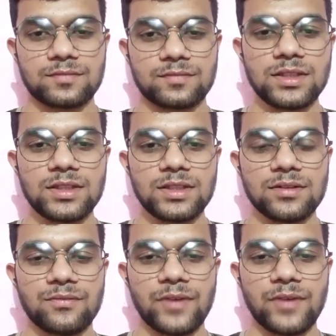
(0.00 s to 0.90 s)
uh,
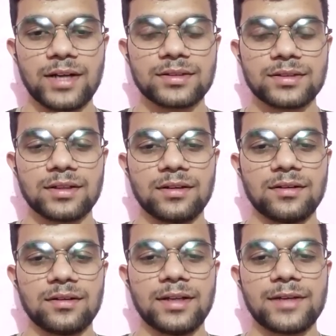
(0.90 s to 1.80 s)
containing
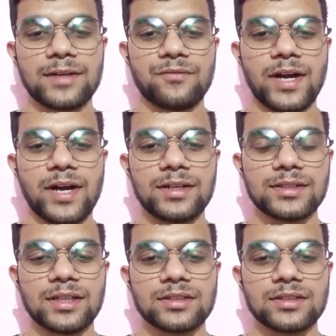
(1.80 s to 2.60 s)
multiple double bonds.